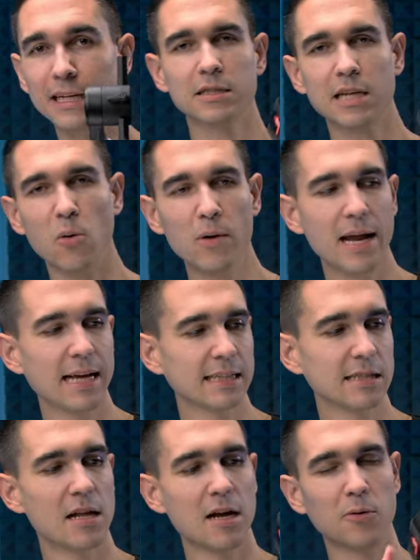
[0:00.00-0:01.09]
It's got one
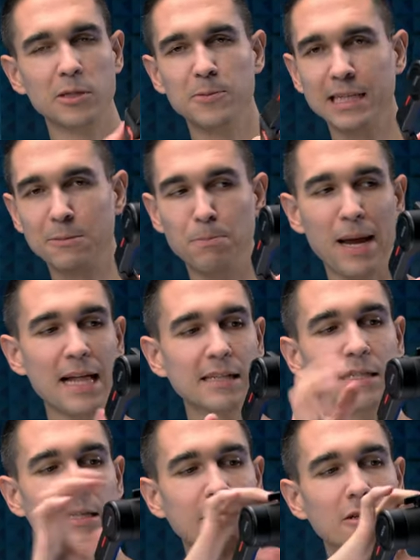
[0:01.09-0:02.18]
axis lock, which makes
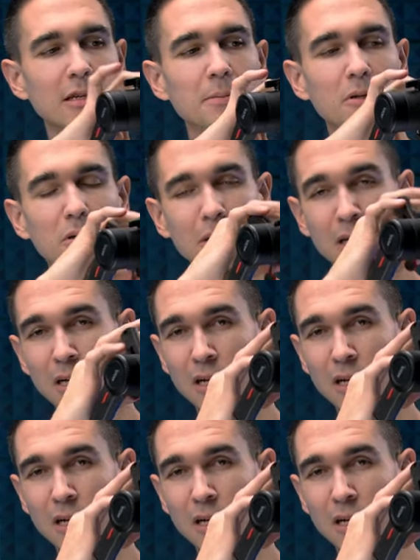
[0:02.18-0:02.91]
balancing your gimbal